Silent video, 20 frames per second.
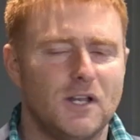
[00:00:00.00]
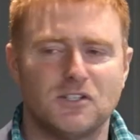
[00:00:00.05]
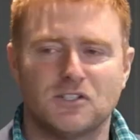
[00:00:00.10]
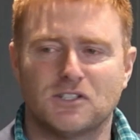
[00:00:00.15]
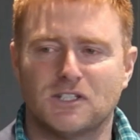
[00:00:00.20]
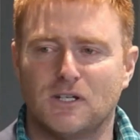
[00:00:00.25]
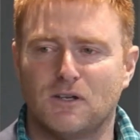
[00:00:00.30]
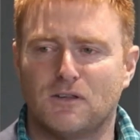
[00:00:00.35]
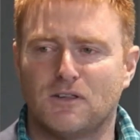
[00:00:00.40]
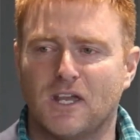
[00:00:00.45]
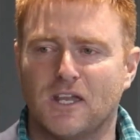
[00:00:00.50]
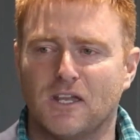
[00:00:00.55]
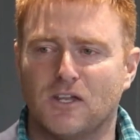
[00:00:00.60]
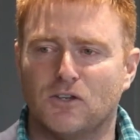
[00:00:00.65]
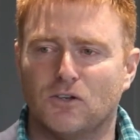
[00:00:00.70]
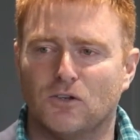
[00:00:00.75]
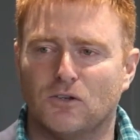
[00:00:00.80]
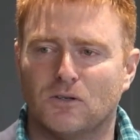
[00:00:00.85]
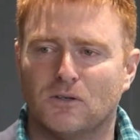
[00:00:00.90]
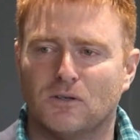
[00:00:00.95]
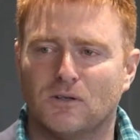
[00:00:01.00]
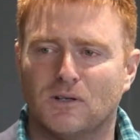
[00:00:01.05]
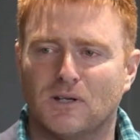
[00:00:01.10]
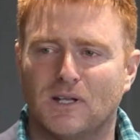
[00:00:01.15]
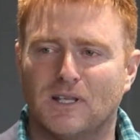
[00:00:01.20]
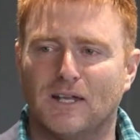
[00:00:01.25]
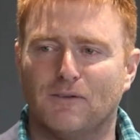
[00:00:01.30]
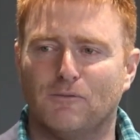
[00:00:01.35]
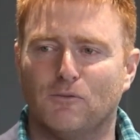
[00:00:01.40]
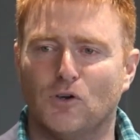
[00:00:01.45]
said thank you,
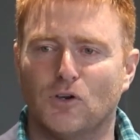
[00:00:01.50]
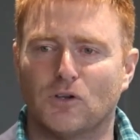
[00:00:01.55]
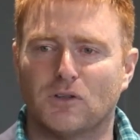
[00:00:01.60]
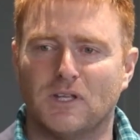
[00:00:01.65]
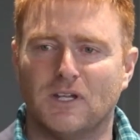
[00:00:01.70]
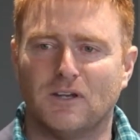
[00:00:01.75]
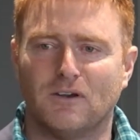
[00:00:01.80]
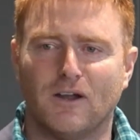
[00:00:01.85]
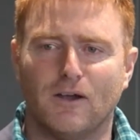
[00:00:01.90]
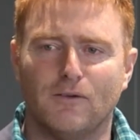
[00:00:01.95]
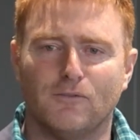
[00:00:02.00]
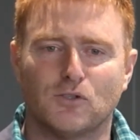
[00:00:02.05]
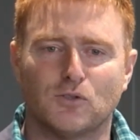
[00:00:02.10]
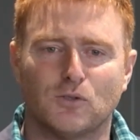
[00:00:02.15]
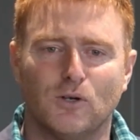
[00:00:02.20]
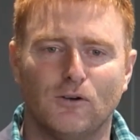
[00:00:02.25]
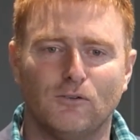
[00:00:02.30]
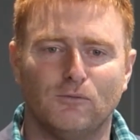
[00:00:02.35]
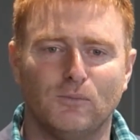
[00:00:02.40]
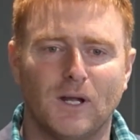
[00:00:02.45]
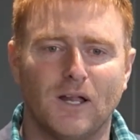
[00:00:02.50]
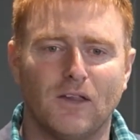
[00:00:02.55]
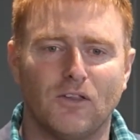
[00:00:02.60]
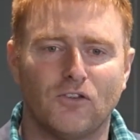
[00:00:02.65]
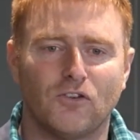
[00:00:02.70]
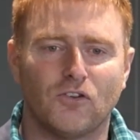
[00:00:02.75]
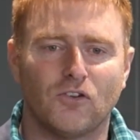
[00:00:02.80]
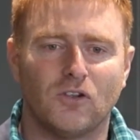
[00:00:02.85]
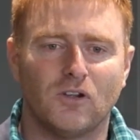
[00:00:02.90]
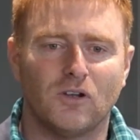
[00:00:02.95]
and they've worked there over 12
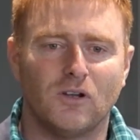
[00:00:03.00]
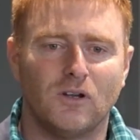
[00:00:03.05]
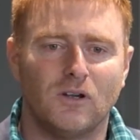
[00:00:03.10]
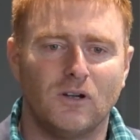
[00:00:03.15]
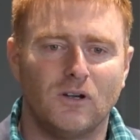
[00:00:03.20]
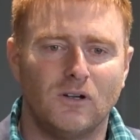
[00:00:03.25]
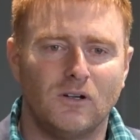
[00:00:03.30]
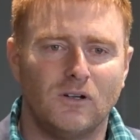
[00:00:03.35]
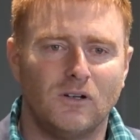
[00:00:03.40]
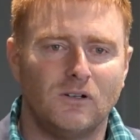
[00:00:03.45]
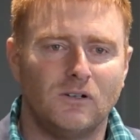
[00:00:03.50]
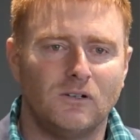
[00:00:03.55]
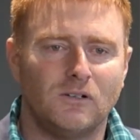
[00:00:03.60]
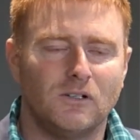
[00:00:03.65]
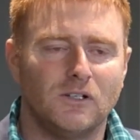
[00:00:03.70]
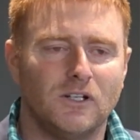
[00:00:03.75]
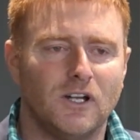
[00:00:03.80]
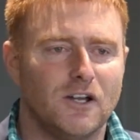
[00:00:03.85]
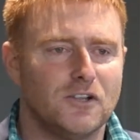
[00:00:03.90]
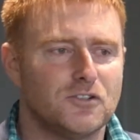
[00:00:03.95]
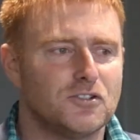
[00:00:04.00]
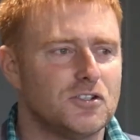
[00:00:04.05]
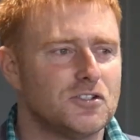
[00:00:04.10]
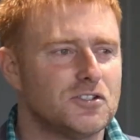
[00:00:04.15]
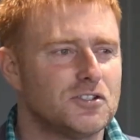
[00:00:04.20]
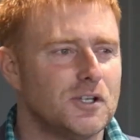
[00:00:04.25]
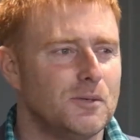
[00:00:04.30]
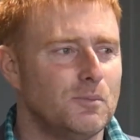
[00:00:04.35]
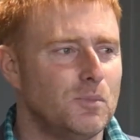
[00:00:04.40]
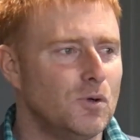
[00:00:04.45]
months. It's a
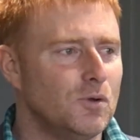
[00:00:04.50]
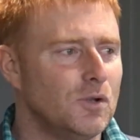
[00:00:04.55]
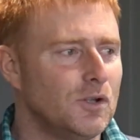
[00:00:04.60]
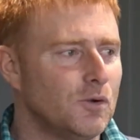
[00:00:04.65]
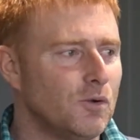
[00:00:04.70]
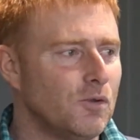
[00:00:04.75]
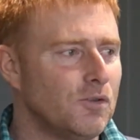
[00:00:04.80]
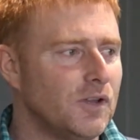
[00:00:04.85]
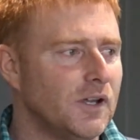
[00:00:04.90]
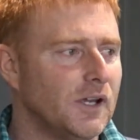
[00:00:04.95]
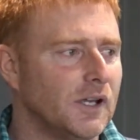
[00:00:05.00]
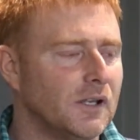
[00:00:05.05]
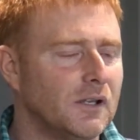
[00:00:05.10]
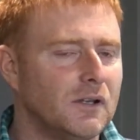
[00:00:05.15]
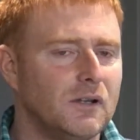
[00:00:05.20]
simple little thing,